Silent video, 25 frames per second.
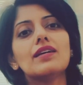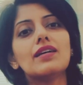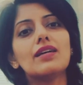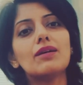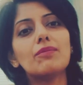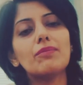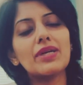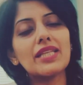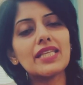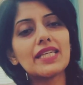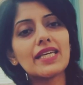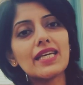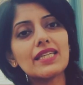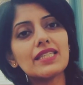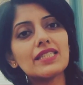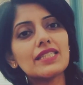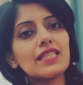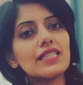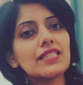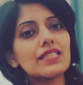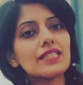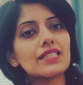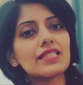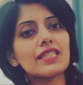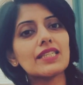many
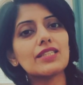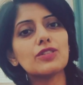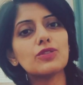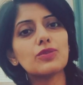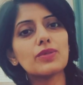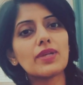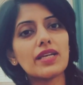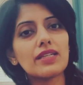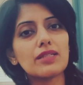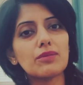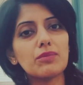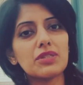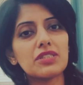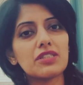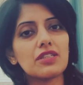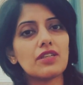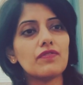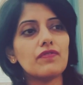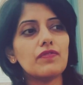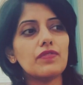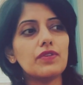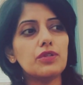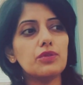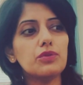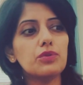candidates tend to get a bit
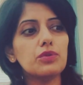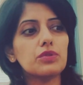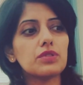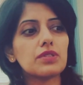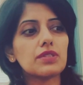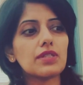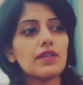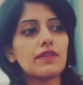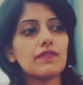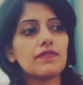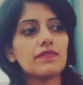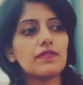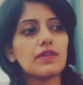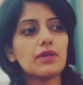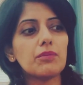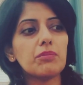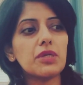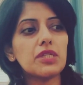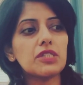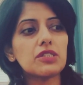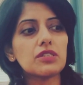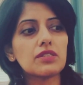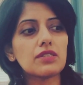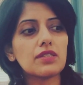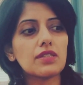confused. If a
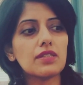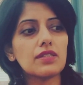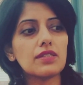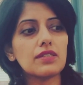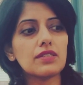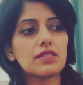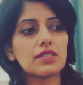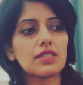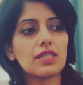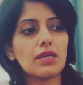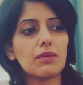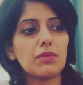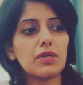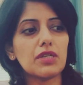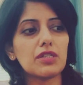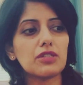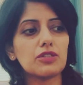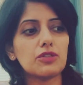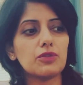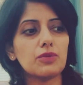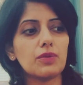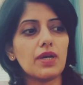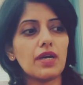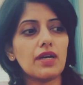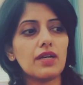patient is coming
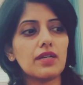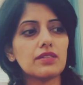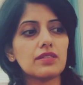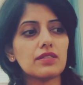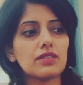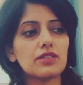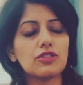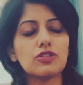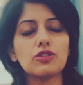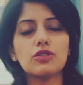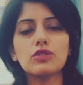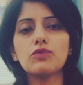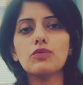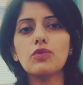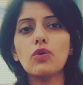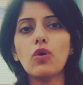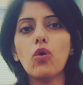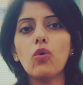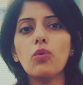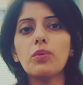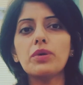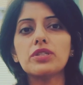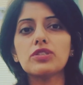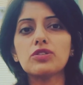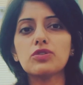to us, should we
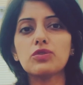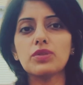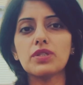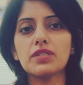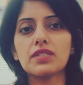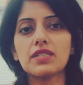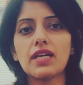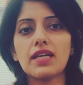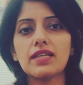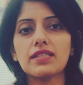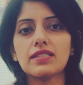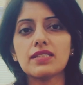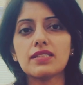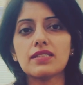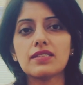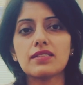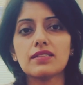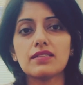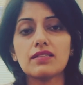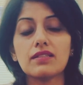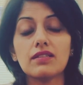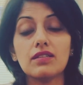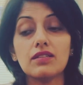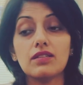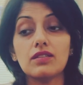always do the tests?
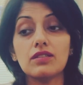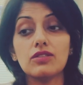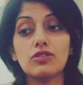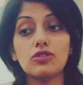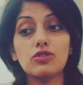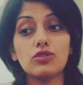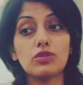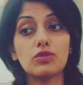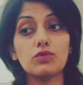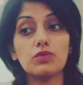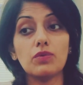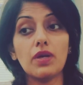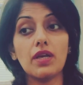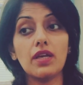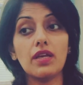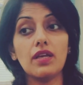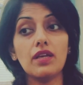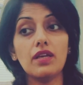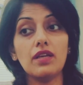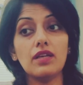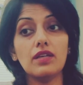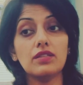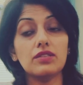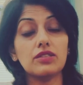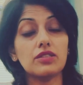Should
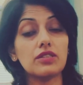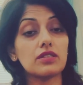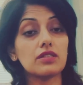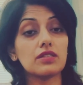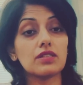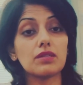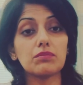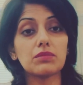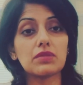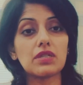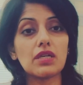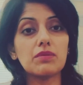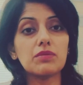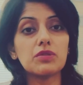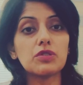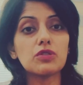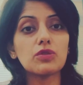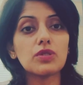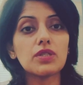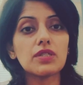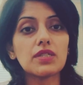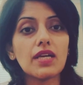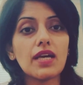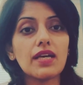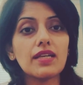we just sometimes do
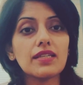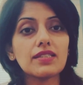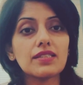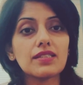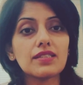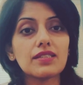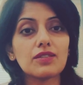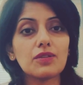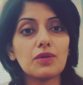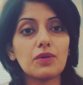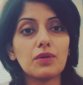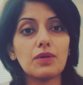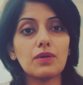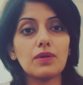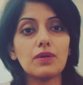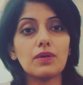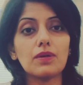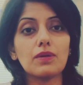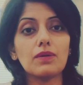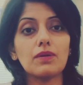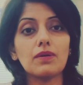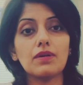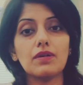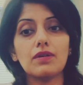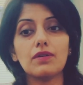the tests?
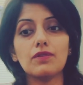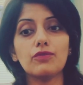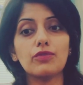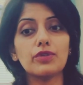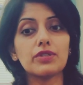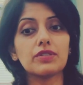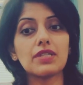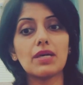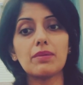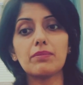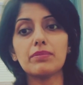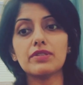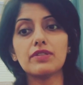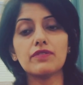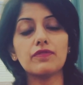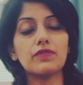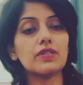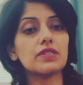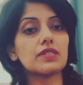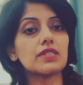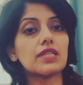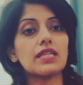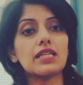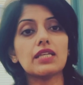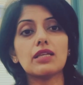Or, for example, if you're
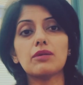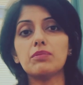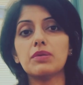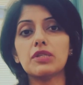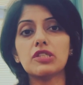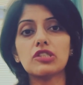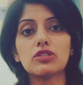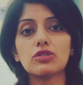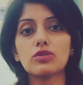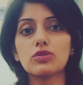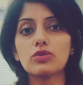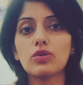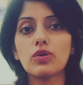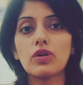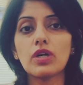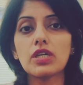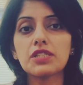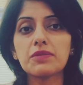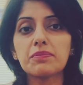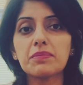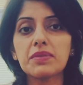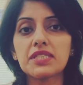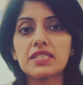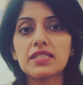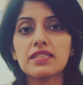sending a patient to the
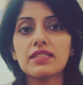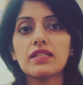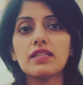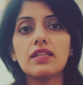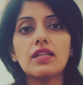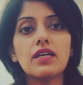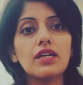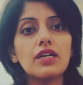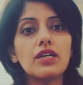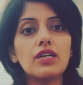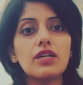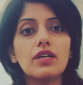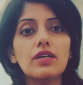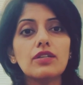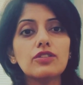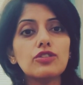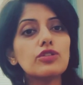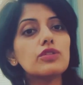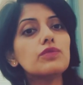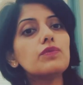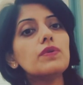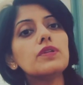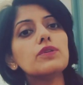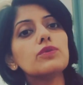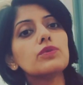hospital,
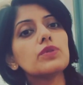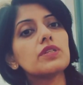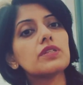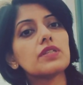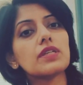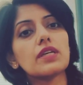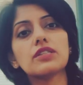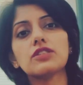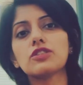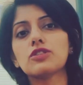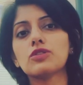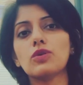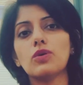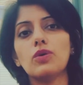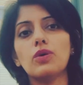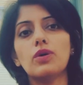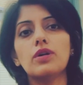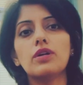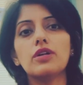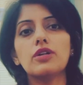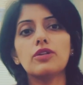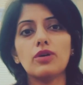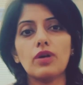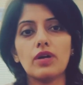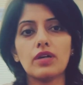should we do the tests or
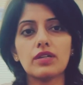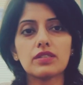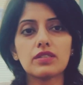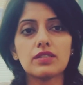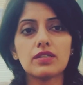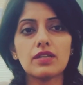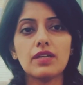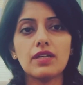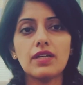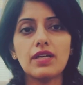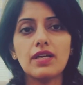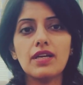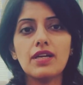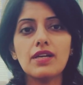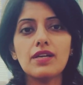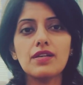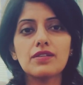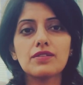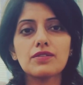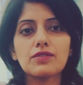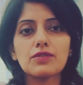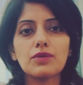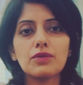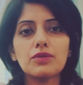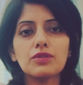not?
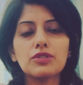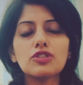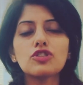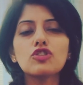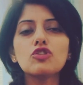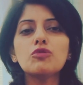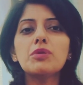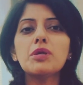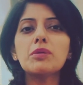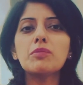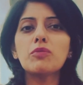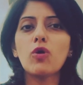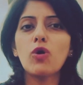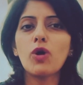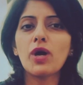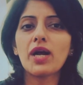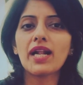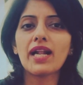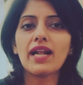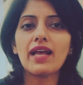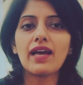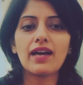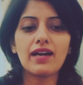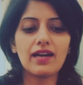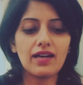So to be more
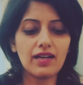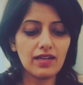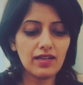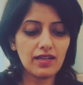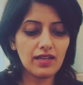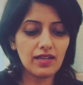clear,